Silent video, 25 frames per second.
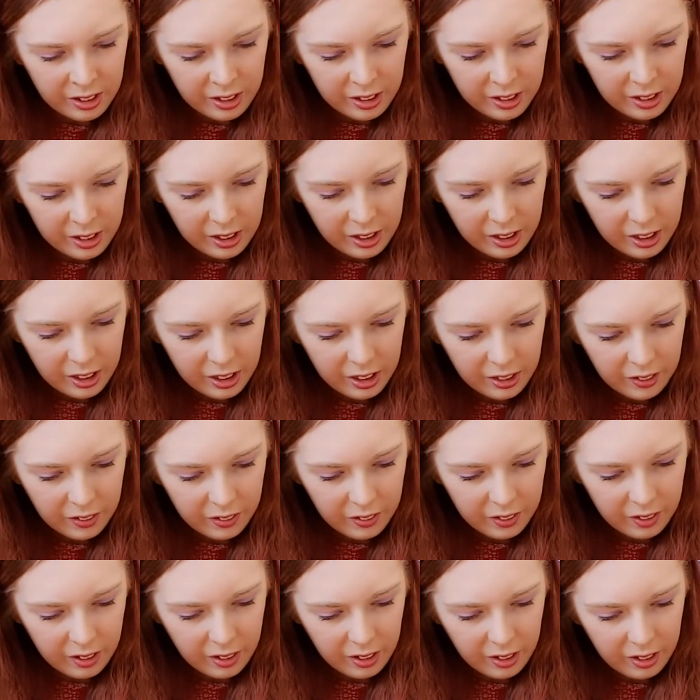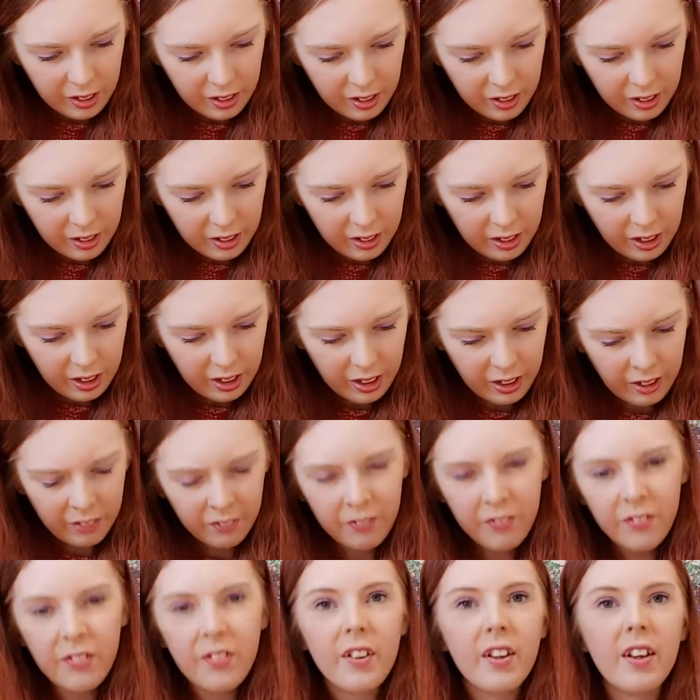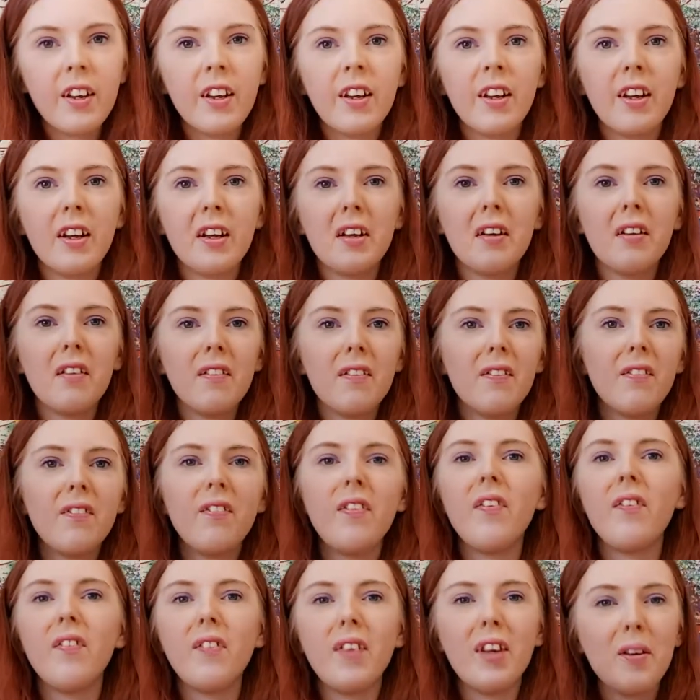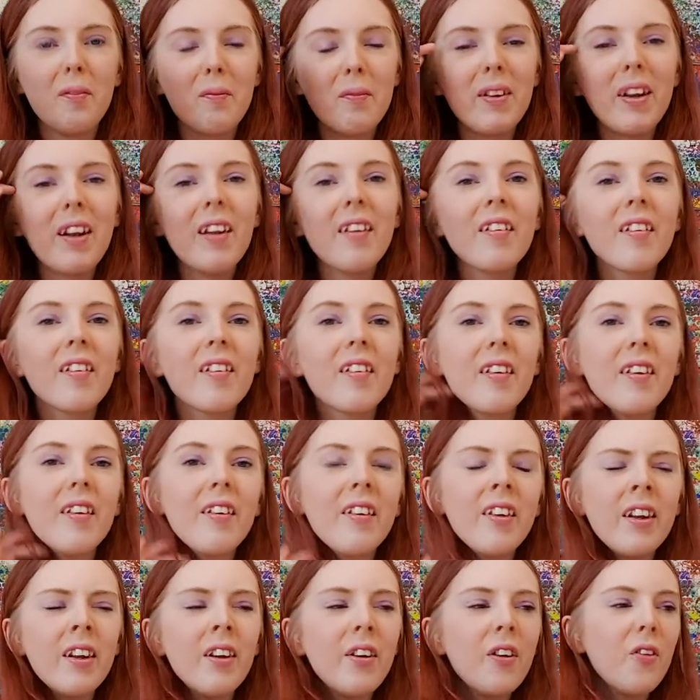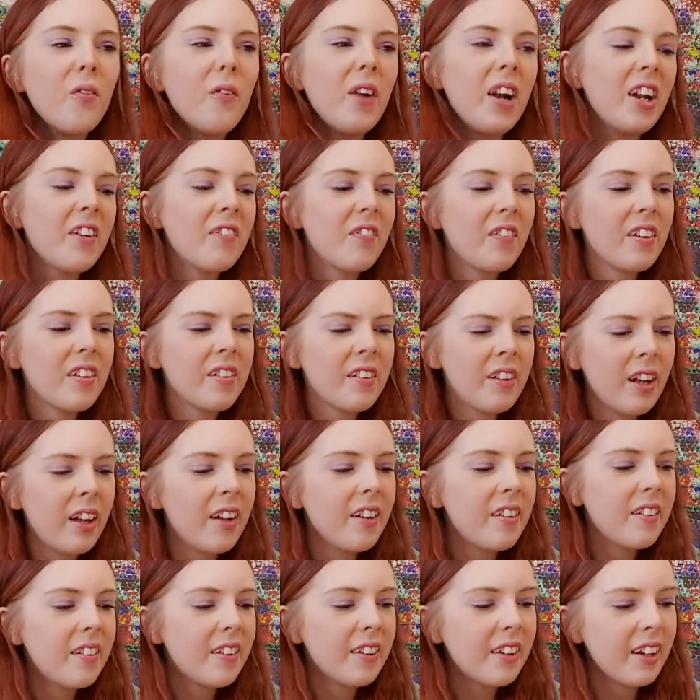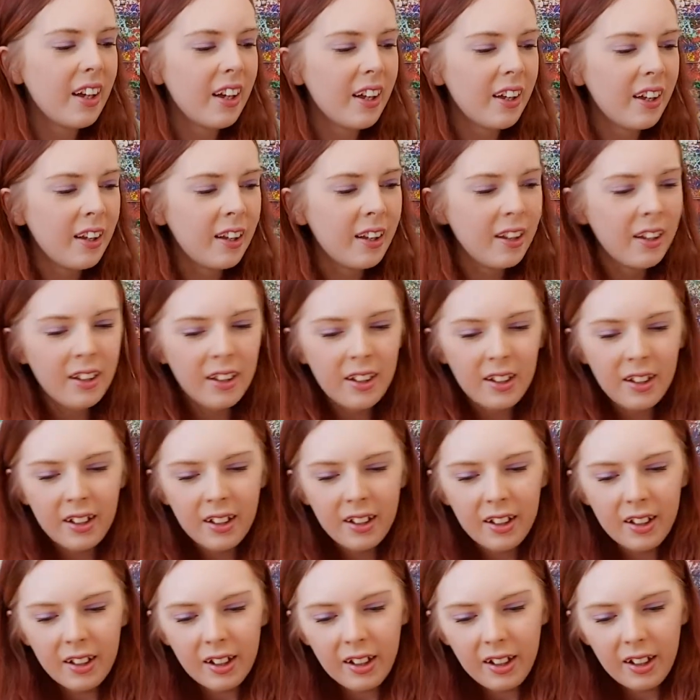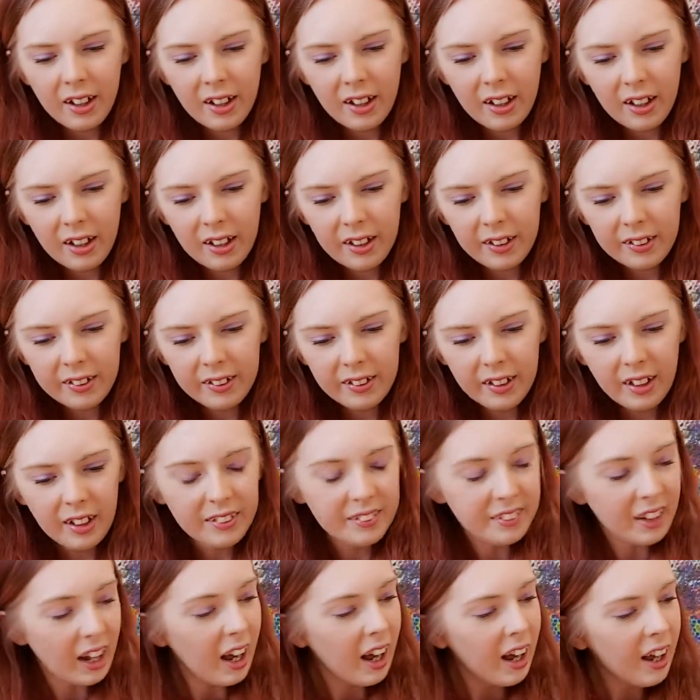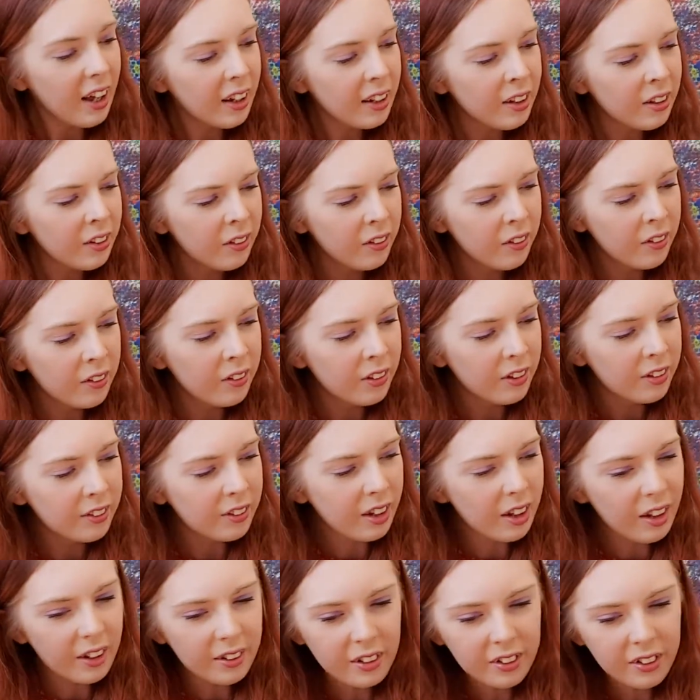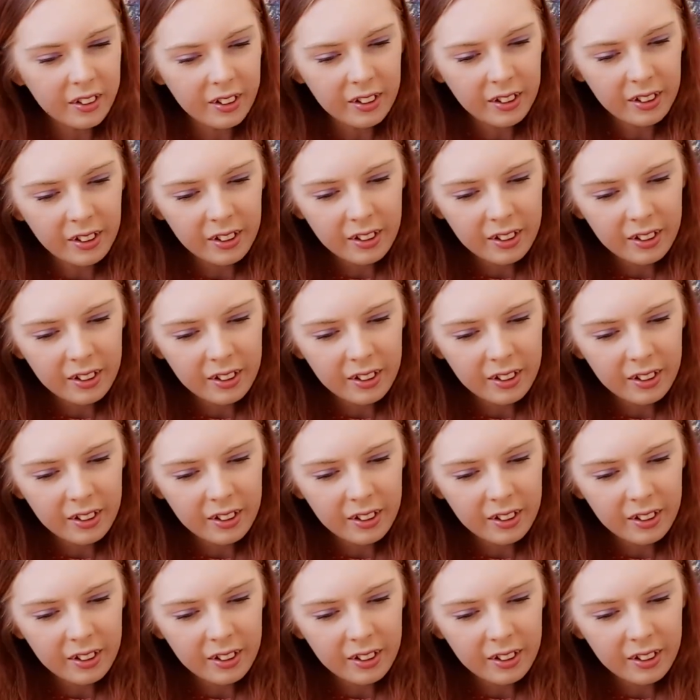you know, every 15 minutes or so, you know, or whenever it starts to get dark or a darker colour.